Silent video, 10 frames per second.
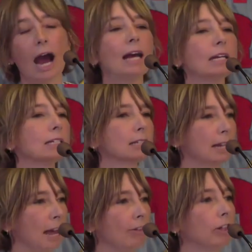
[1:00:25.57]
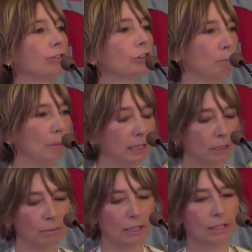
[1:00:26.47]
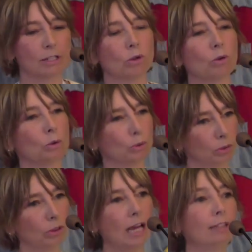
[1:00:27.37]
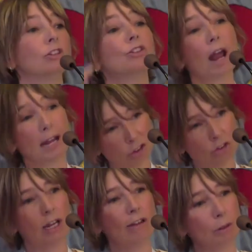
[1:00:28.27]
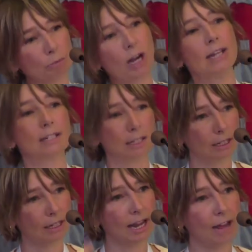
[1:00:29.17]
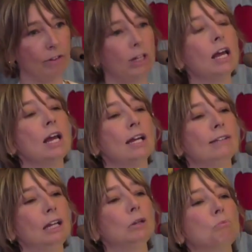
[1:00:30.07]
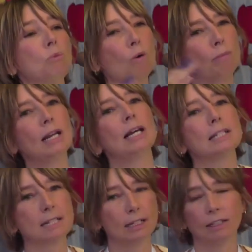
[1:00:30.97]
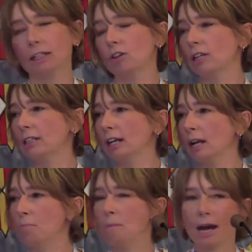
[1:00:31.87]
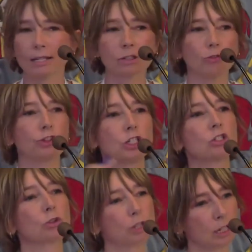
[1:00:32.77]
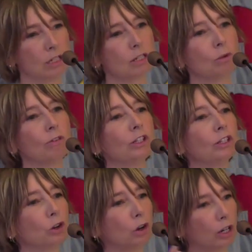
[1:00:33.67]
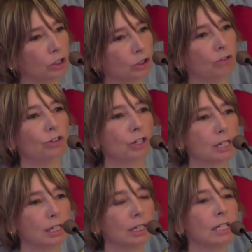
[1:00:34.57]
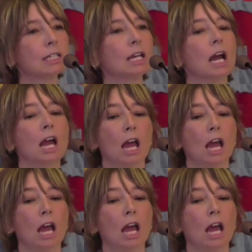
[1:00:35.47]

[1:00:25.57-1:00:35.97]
highest level of commitment. So, at the rector level, president level, then mobilizing the critical mass of resources within your universities,